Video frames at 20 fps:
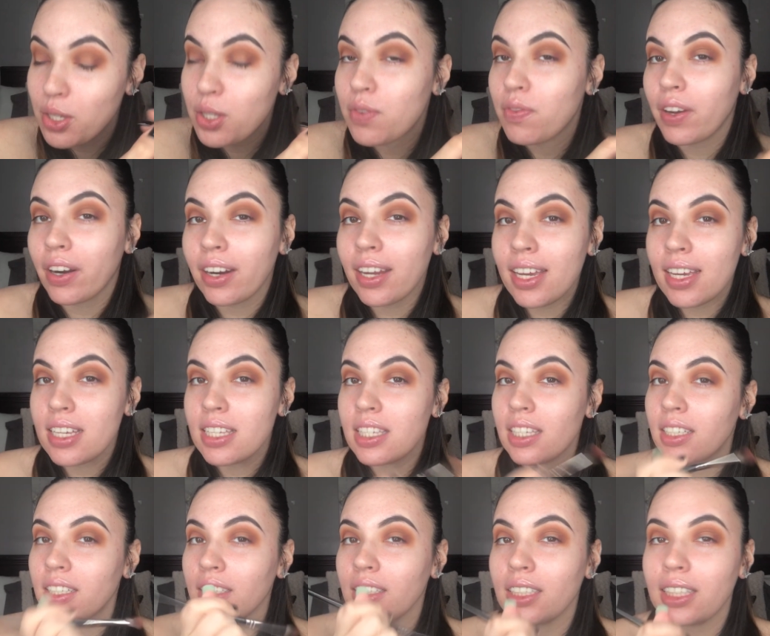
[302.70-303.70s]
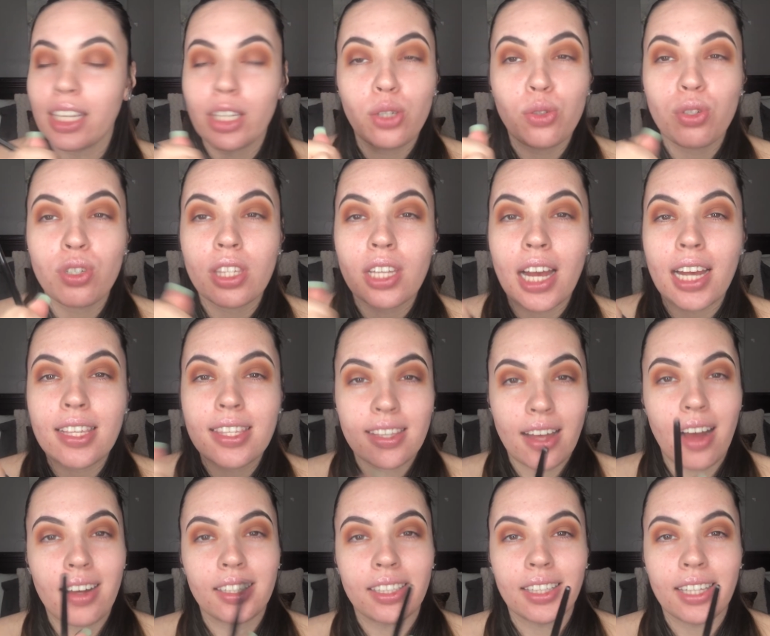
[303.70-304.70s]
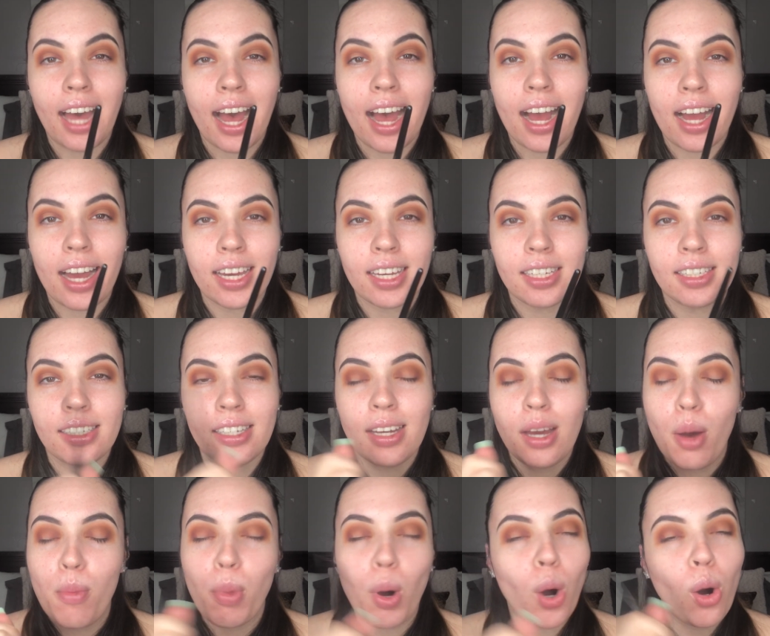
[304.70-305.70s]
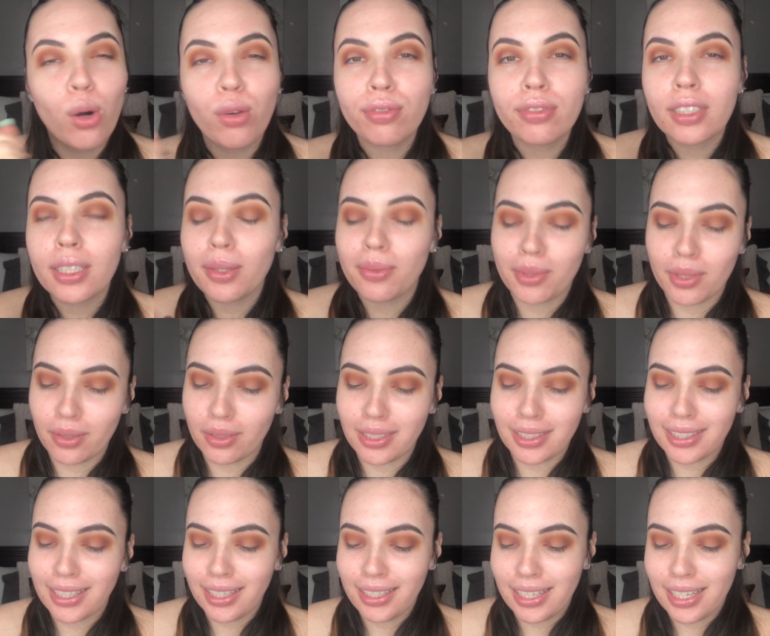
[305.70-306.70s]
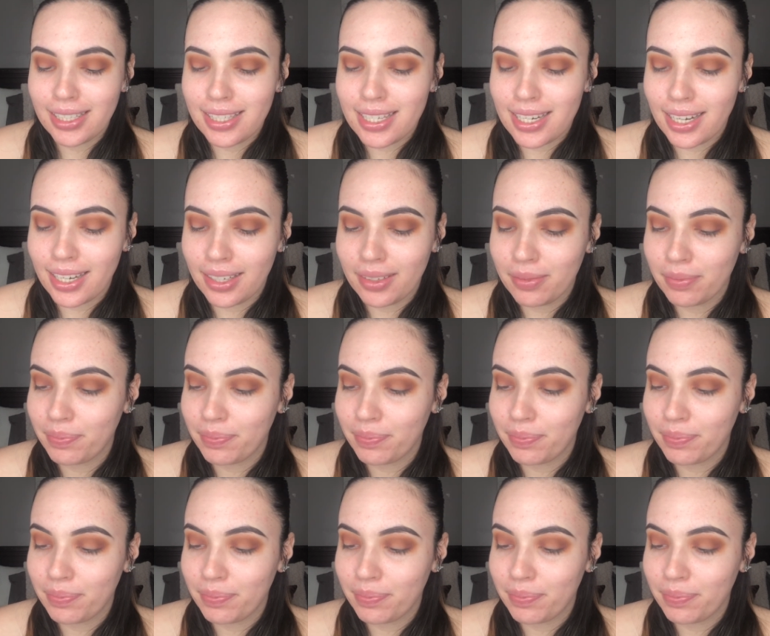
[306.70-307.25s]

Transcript: very easy to look like you just got socked in the eye, but hopefully we don't look like that today.